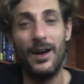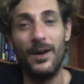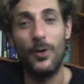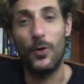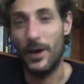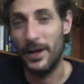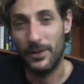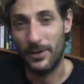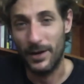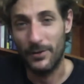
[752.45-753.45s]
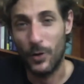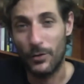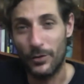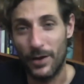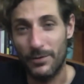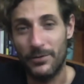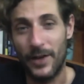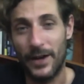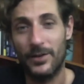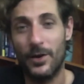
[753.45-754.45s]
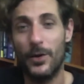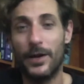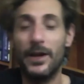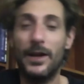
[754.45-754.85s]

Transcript: or any other kind of overdrive effect going,